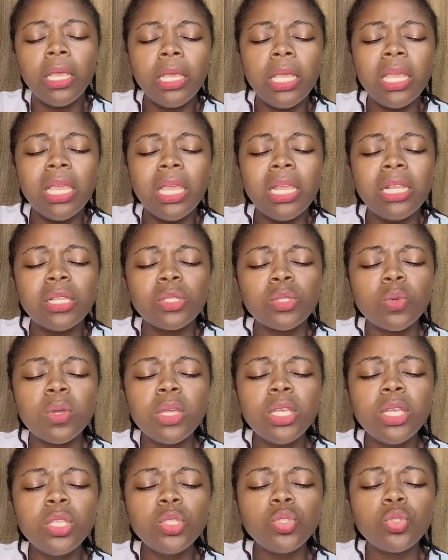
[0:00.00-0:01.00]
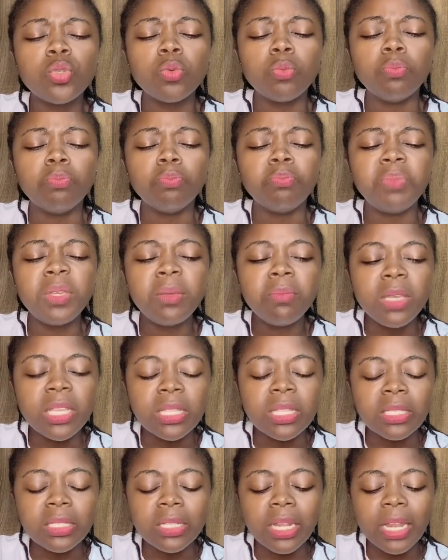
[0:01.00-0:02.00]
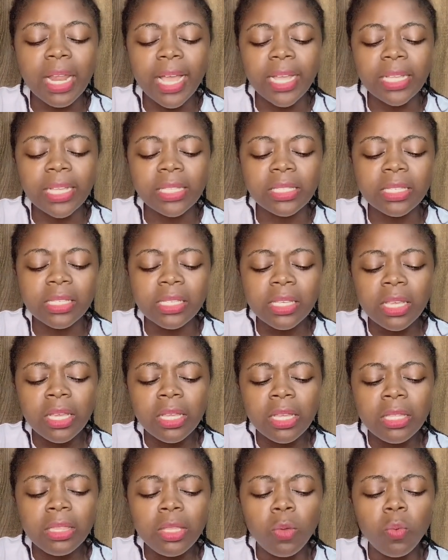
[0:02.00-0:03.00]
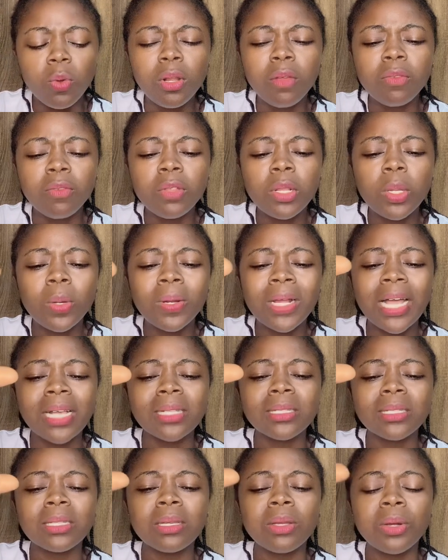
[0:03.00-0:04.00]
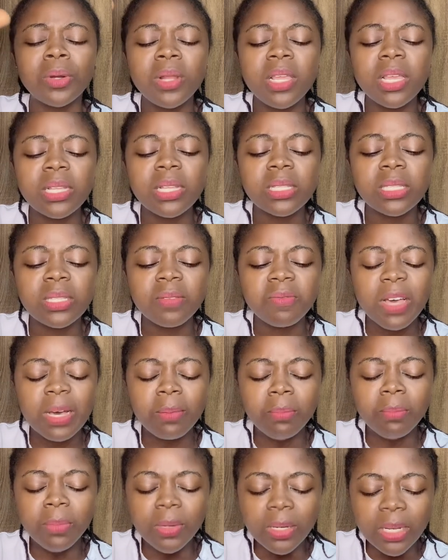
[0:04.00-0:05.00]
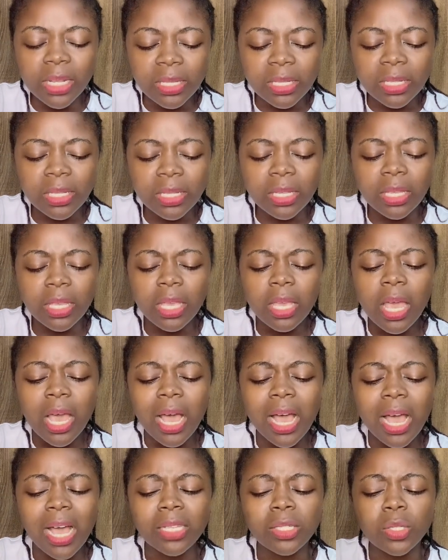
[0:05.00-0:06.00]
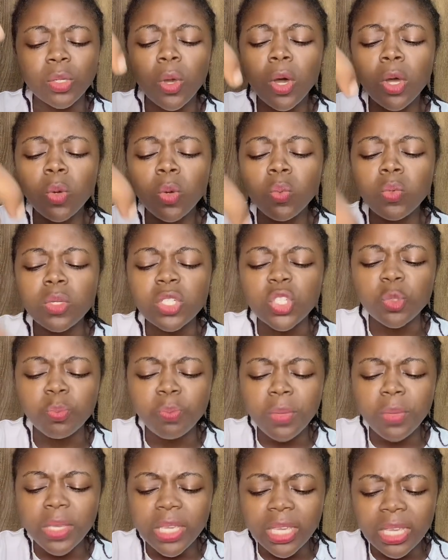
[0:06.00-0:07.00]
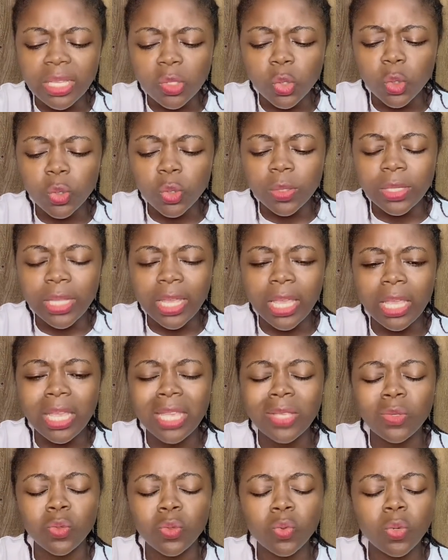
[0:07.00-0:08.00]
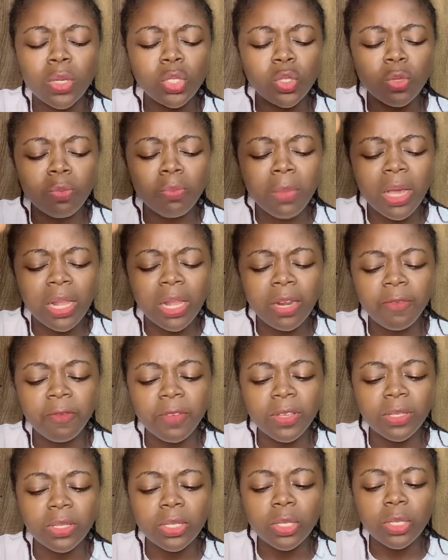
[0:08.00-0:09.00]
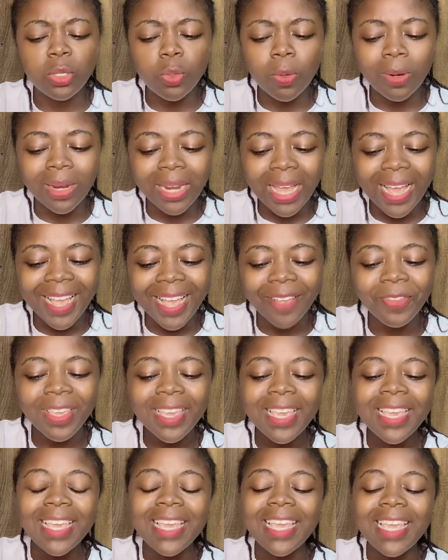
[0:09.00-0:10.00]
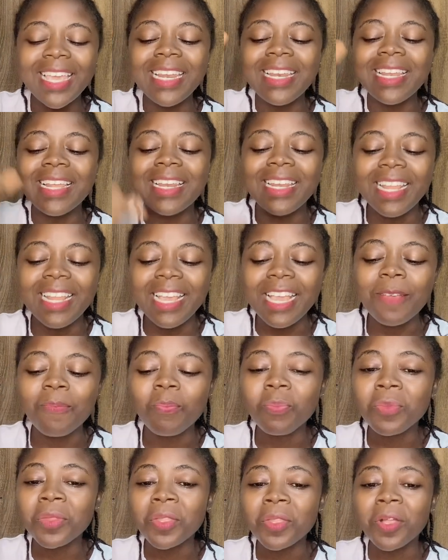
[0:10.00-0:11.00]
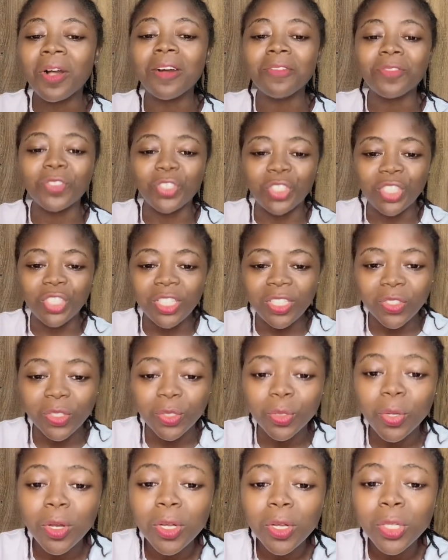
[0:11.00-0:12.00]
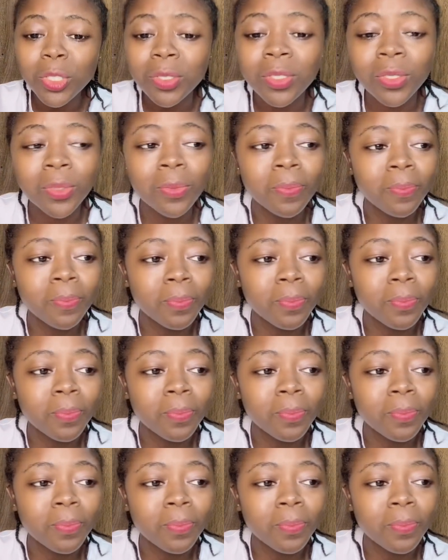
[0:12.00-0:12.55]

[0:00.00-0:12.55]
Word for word: it is going to beam its light. The word of the Lord has a creative ability. As God will speak it today, it's going to manifest in your life in the name of Jesus. God's